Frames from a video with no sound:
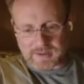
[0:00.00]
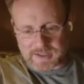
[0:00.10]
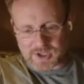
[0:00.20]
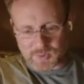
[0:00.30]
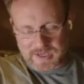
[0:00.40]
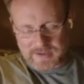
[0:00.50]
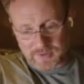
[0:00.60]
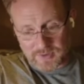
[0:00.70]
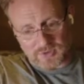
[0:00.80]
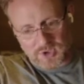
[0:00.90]
Like here, we
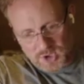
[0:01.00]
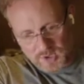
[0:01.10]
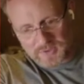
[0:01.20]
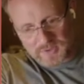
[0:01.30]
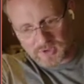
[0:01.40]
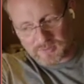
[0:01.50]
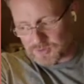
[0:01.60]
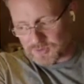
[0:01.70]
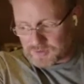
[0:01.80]
have this shipping service